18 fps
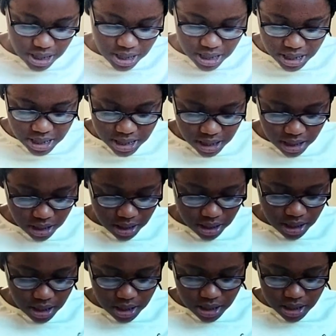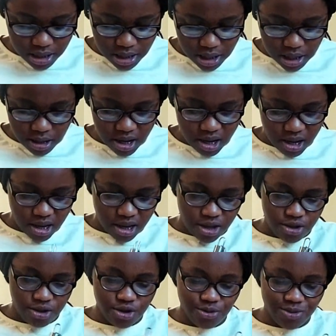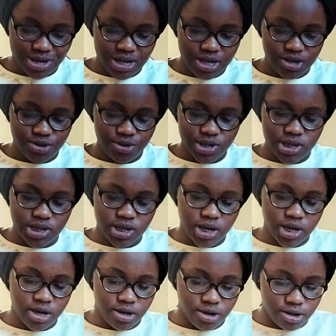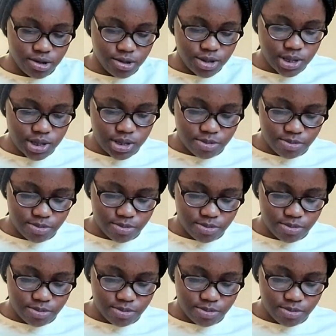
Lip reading: and I usually use scales,